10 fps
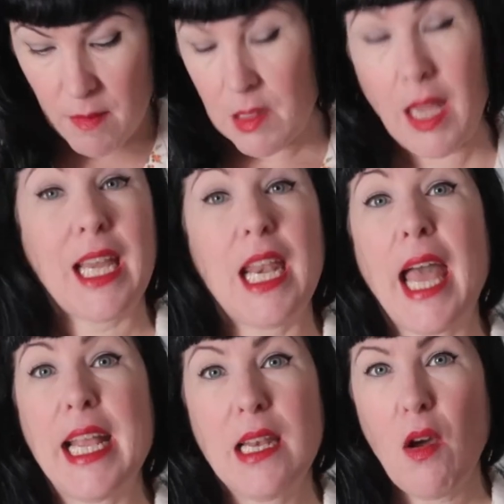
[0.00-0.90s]
like an
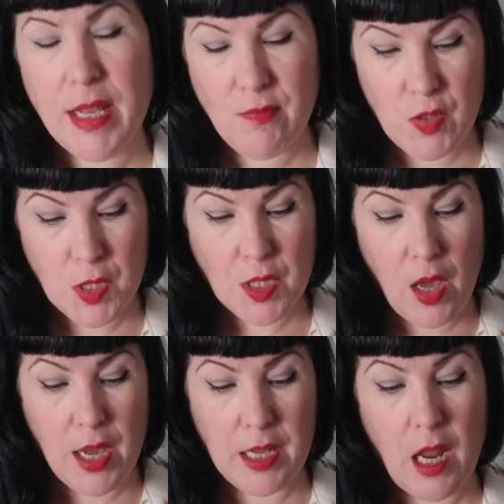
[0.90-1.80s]
A-line
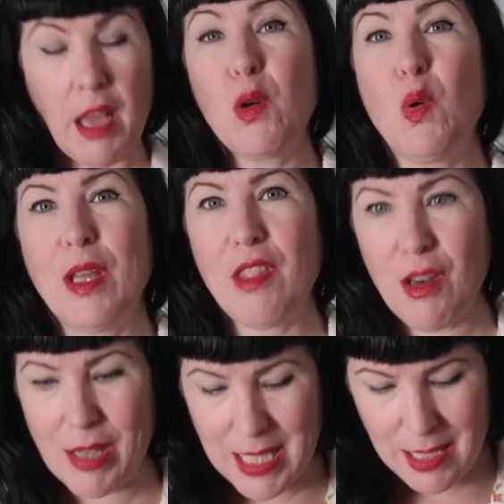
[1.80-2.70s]
skirt. I call it the
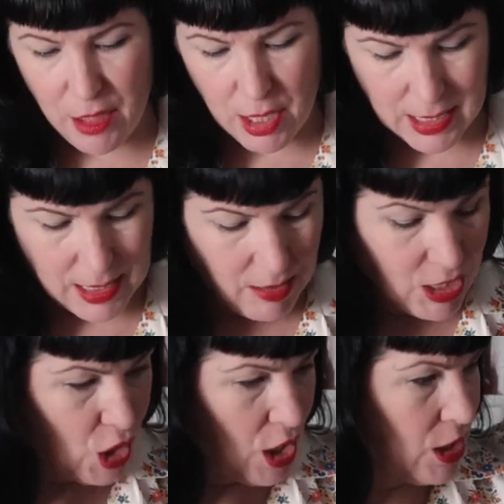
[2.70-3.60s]

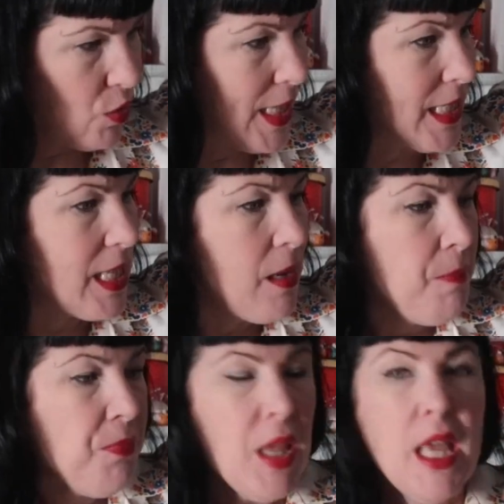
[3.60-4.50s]
1939 shirt dress.
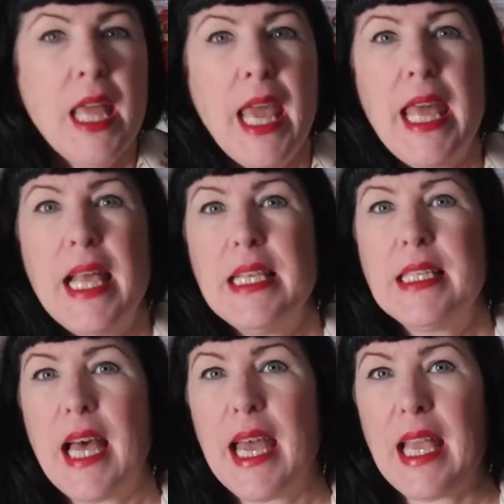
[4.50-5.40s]

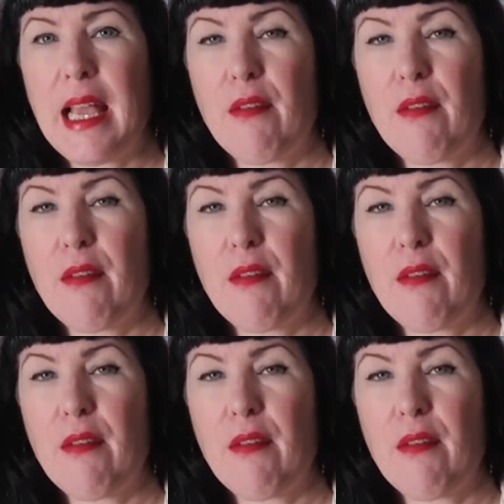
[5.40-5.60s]
Here's a